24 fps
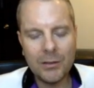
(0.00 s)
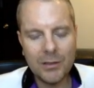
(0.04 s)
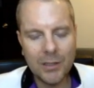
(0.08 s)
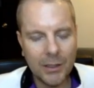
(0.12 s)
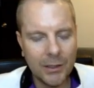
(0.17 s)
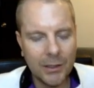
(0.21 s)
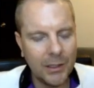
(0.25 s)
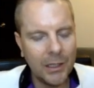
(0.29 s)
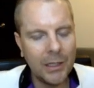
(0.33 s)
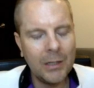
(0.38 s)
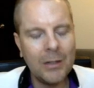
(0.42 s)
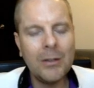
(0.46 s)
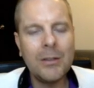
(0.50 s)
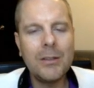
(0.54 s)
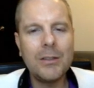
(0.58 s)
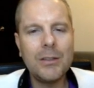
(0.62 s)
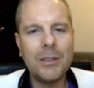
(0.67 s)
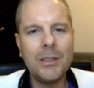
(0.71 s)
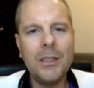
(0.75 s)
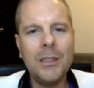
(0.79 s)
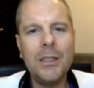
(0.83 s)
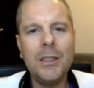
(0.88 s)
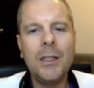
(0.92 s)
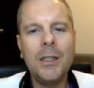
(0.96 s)
I
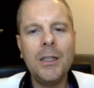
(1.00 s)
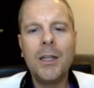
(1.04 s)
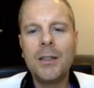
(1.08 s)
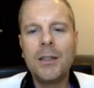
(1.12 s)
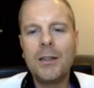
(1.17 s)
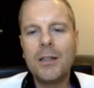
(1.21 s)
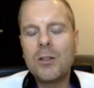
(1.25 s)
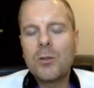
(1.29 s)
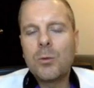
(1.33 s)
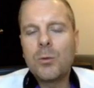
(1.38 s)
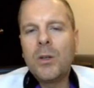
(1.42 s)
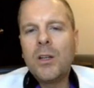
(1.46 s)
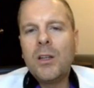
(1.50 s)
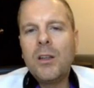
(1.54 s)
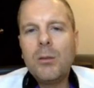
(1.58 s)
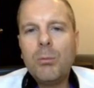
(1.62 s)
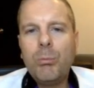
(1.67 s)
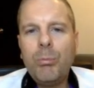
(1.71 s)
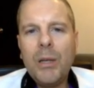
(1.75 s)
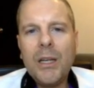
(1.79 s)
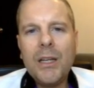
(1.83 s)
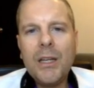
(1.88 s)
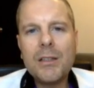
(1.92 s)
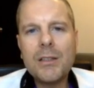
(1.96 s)
guarantee that's one of the
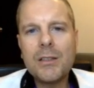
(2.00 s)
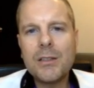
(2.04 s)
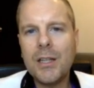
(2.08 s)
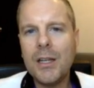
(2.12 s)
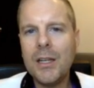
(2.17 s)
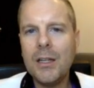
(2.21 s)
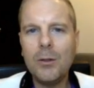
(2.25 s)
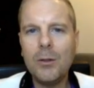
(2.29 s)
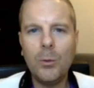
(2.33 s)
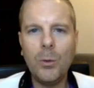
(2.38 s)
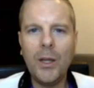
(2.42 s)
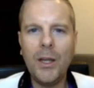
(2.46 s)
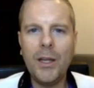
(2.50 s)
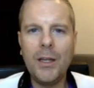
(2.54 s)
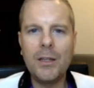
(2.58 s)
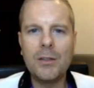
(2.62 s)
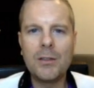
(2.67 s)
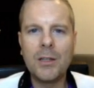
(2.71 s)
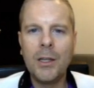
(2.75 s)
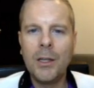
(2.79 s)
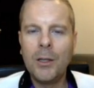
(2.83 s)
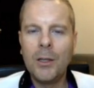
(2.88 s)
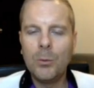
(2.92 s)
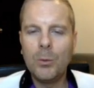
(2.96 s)
biggest takeaways
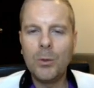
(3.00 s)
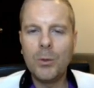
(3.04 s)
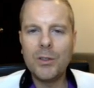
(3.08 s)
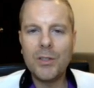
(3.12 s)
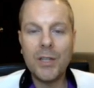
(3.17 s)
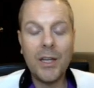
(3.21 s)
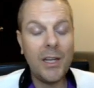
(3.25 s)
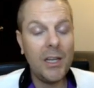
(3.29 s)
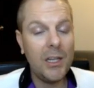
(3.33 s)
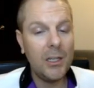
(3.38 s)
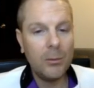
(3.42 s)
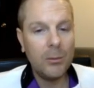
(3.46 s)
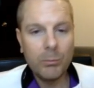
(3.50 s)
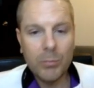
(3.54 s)
was, hey,